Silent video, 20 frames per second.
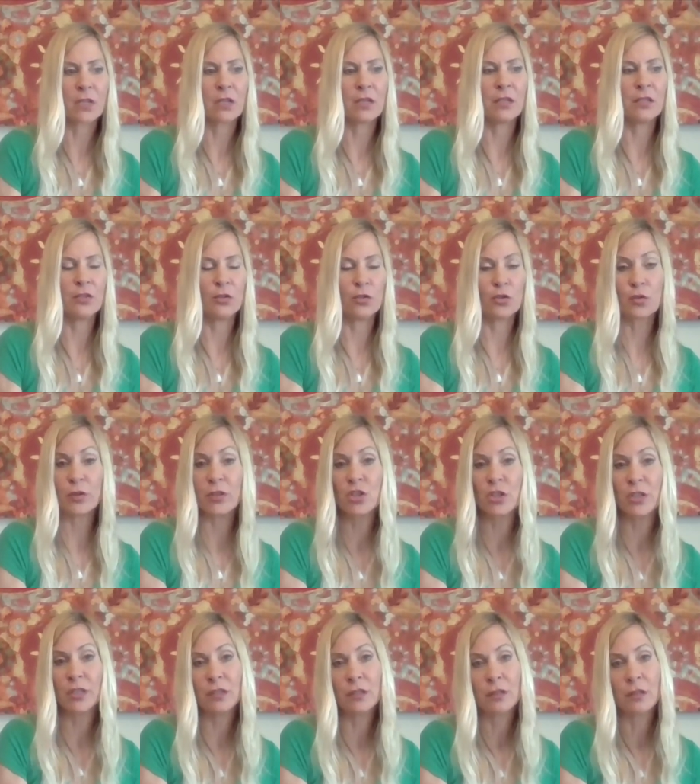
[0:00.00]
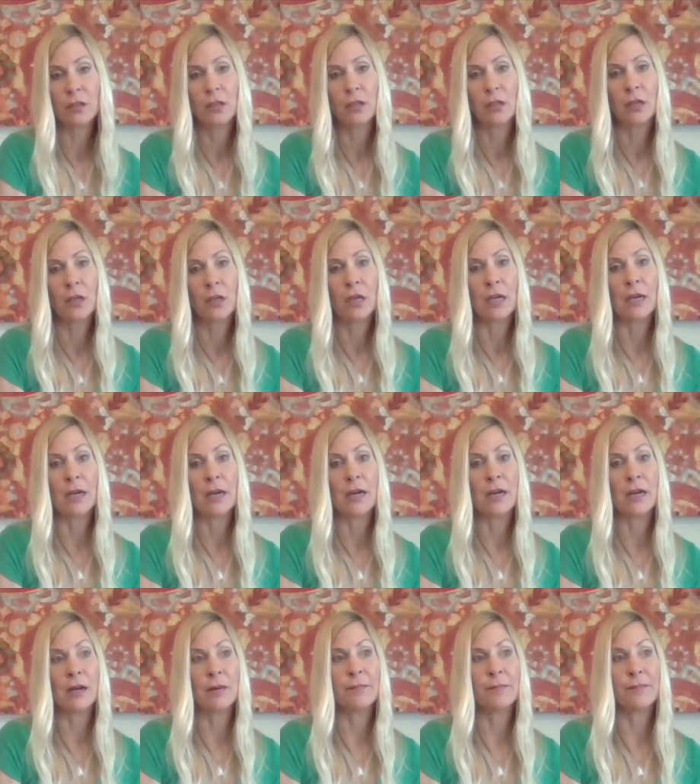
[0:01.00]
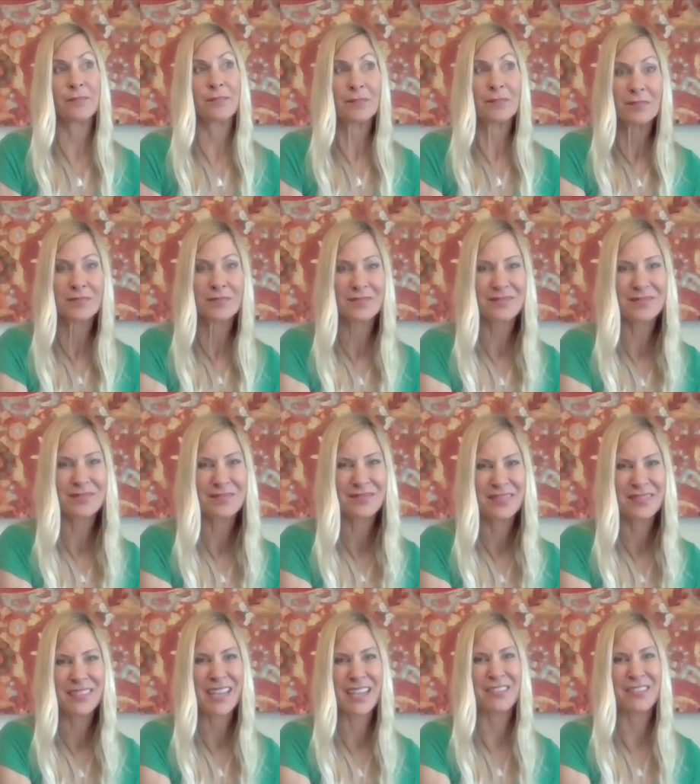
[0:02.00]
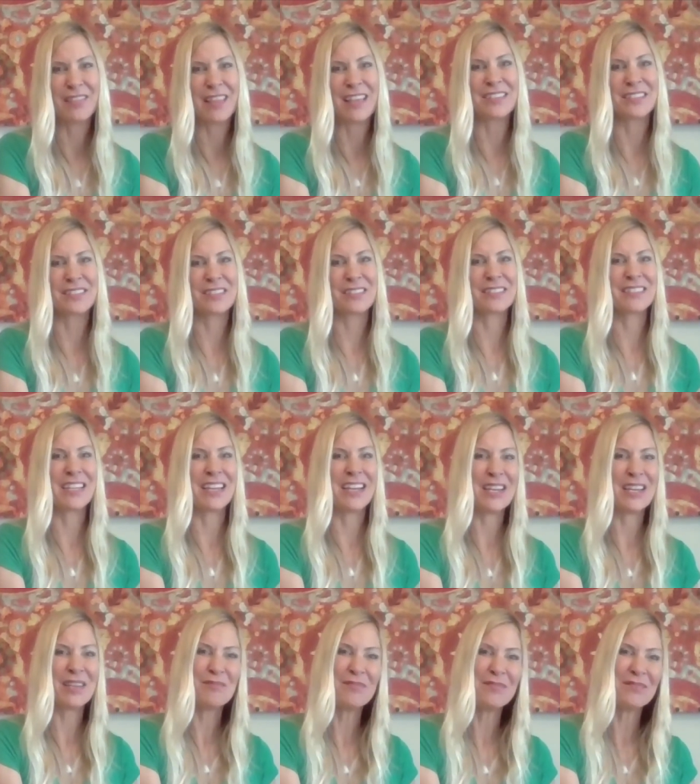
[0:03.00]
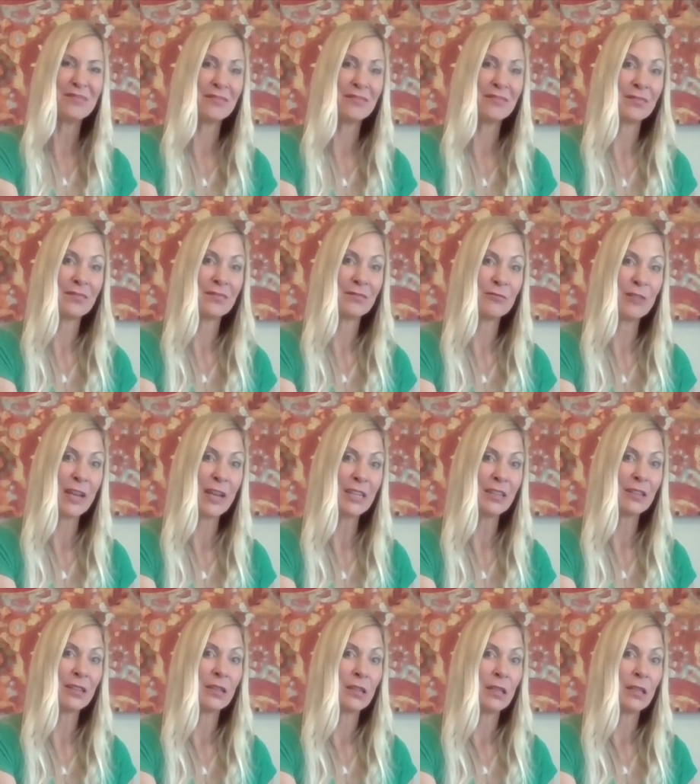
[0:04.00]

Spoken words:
nutrition, have less time, right?